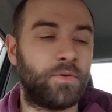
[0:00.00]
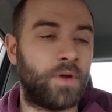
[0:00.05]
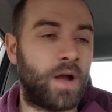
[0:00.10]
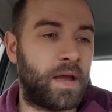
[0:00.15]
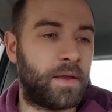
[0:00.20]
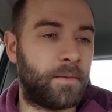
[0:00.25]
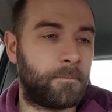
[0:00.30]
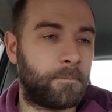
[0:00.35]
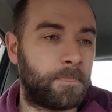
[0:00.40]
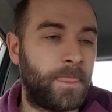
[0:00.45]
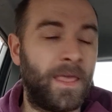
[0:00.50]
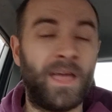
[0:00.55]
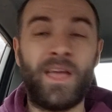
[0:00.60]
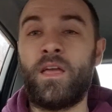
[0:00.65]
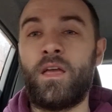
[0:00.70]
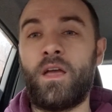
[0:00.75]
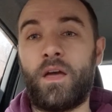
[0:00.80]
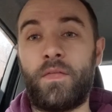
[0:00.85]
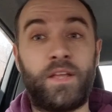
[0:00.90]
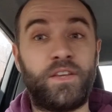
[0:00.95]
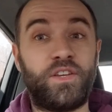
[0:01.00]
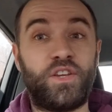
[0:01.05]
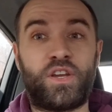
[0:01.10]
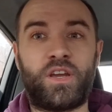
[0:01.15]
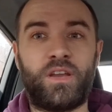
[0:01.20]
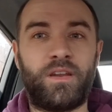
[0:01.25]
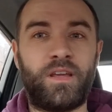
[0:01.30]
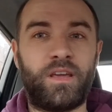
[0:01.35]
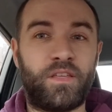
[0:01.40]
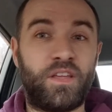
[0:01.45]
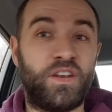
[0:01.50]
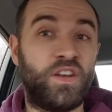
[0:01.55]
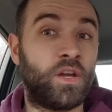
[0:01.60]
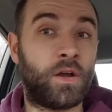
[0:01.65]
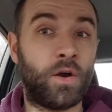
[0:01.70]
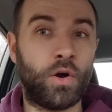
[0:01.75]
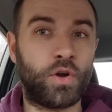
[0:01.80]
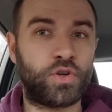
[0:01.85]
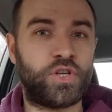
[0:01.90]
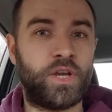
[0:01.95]
right, and then you can either
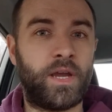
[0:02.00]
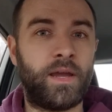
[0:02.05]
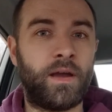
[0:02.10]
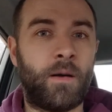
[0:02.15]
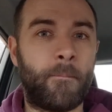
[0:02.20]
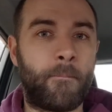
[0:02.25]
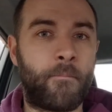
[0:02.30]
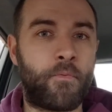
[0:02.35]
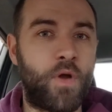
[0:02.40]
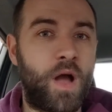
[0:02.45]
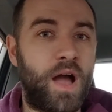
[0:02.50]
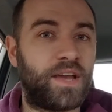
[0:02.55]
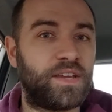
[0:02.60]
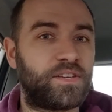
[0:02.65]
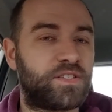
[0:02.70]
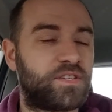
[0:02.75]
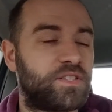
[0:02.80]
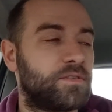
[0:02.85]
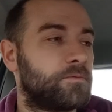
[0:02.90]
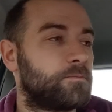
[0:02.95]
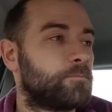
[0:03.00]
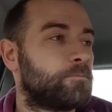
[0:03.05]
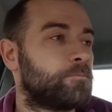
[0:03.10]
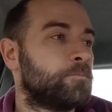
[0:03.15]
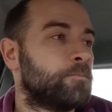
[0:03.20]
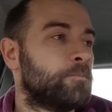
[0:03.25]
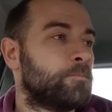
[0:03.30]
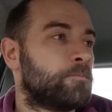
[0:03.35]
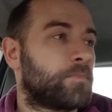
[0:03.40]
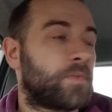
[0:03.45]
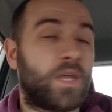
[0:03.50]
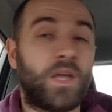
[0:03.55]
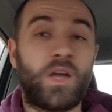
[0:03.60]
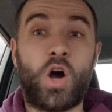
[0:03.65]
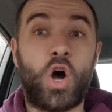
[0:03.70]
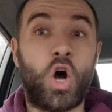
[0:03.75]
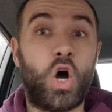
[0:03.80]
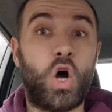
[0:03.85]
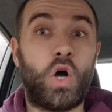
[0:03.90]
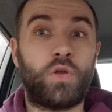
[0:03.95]
negotiate on price
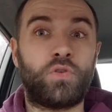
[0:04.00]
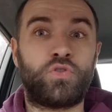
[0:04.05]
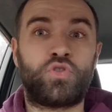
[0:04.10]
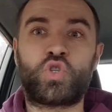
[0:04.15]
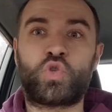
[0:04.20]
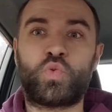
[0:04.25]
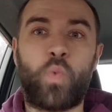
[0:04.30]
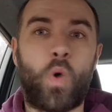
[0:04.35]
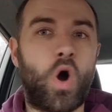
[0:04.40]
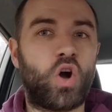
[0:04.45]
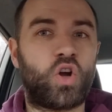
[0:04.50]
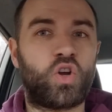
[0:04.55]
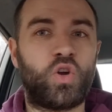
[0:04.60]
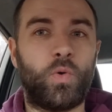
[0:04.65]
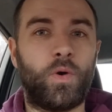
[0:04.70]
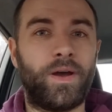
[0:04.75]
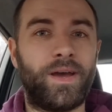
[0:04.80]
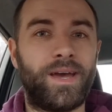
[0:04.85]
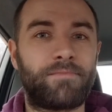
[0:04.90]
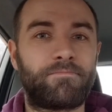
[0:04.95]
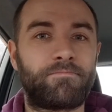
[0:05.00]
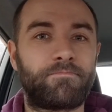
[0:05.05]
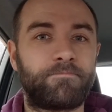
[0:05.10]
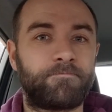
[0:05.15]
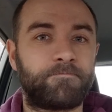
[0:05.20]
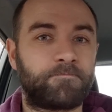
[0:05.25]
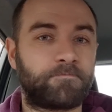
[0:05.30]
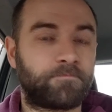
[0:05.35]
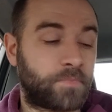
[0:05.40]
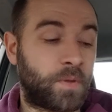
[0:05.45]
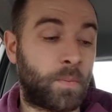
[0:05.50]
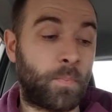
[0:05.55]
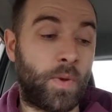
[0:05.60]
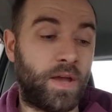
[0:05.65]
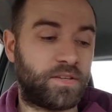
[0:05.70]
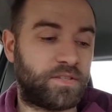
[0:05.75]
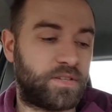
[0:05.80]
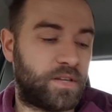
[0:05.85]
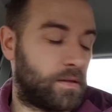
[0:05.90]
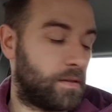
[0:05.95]
or just walk away,
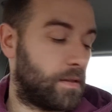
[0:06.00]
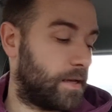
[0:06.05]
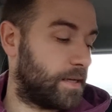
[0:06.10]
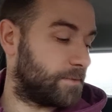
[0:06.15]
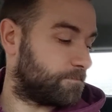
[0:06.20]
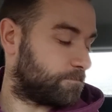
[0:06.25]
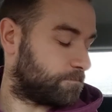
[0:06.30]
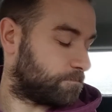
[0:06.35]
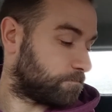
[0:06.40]
basically.